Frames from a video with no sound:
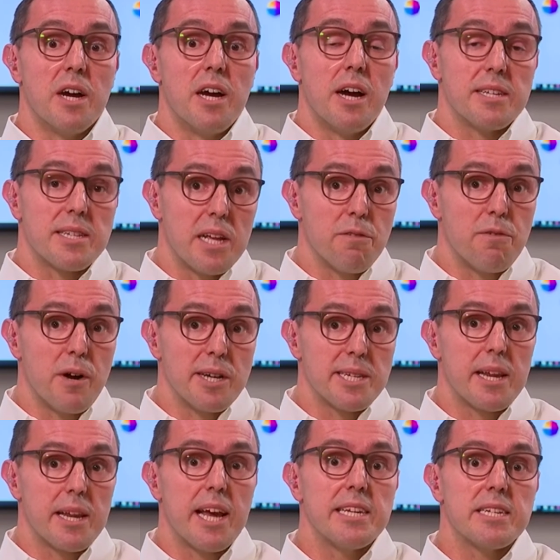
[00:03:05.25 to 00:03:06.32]

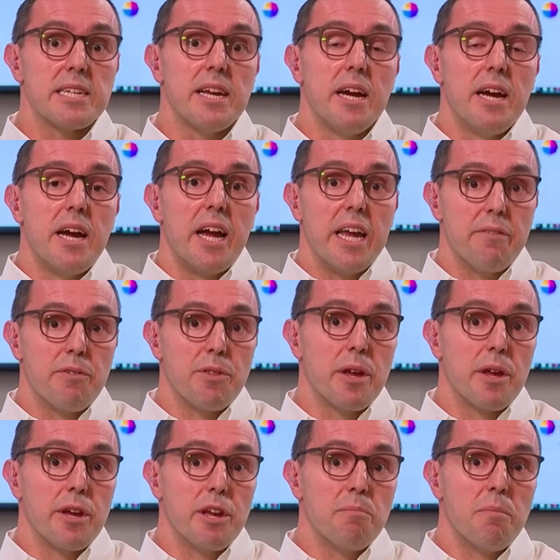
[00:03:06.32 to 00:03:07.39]
self-isolate, even
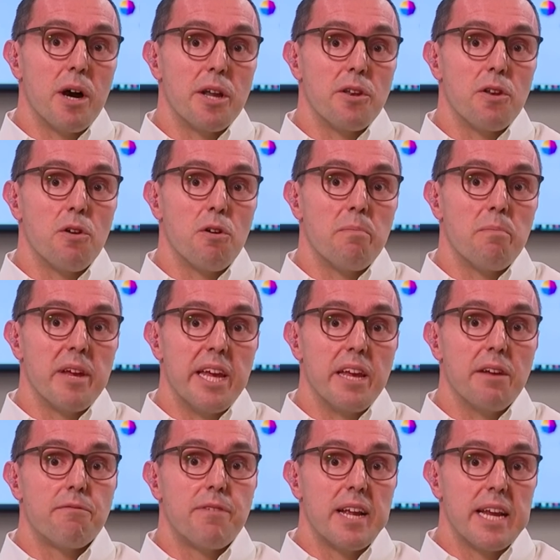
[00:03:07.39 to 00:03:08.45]
though you might not be
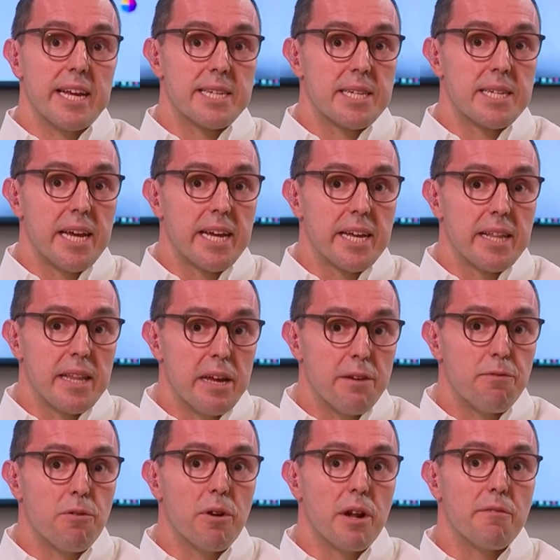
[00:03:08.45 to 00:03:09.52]
feeling sick and
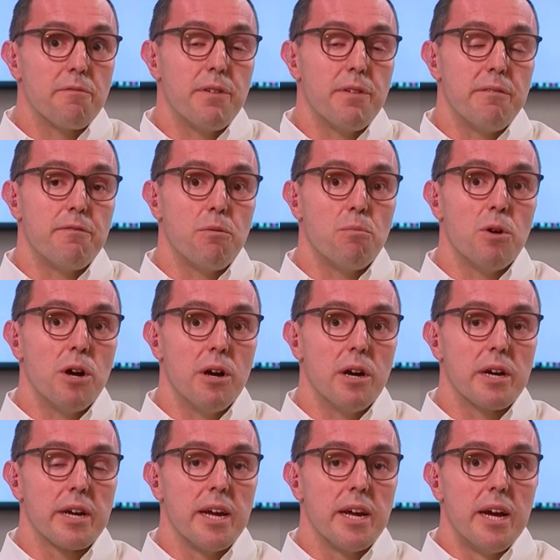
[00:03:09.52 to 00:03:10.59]
therefore unfit for
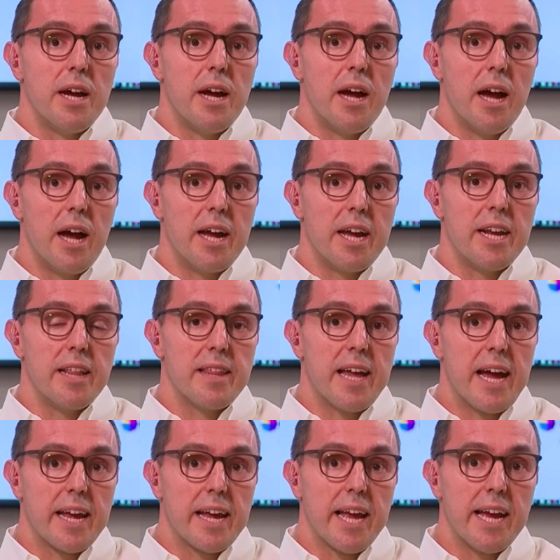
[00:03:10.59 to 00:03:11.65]
work. And in
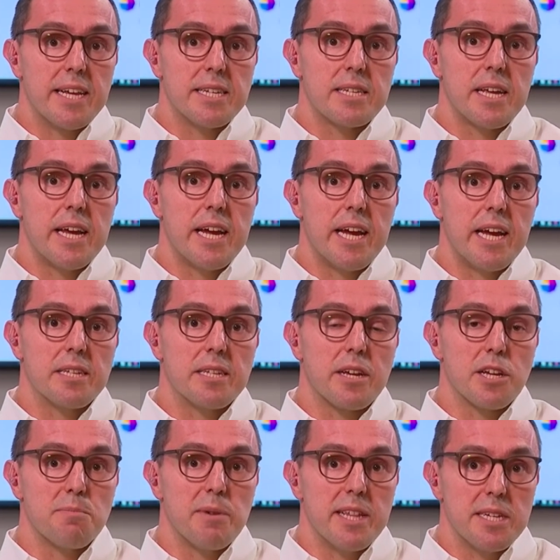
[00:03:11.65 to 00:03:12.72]
that case, there is
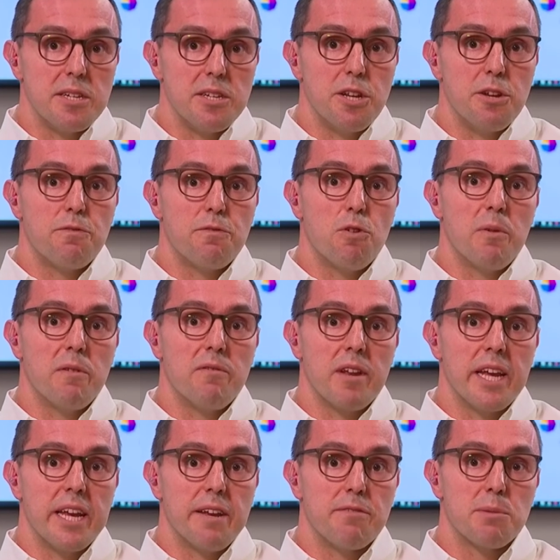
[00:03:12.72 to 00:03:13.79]
going to be this new form of
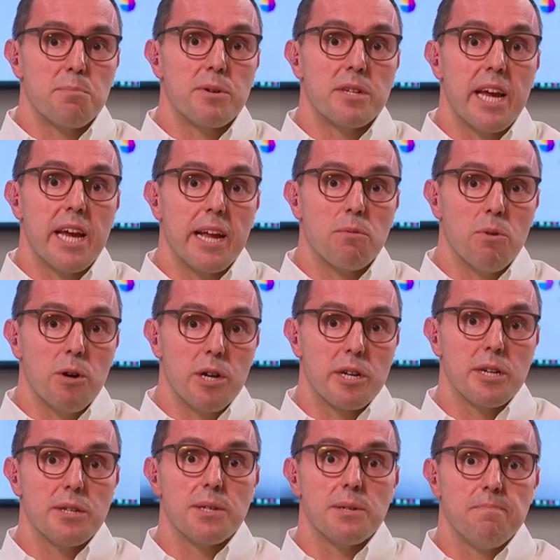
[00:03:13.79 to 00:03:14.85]
leave to protect
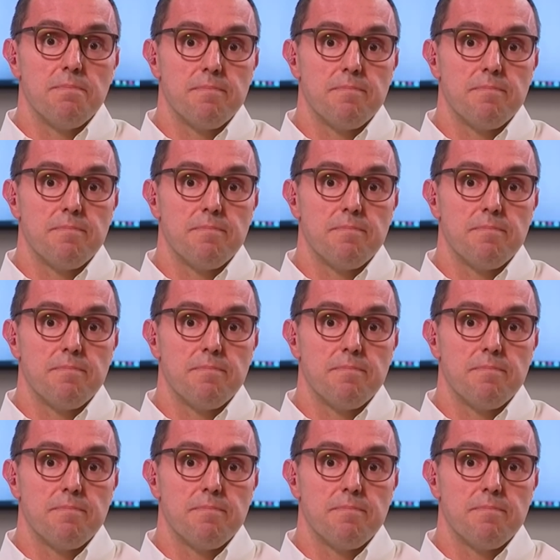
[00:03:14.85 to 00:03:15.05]
workers.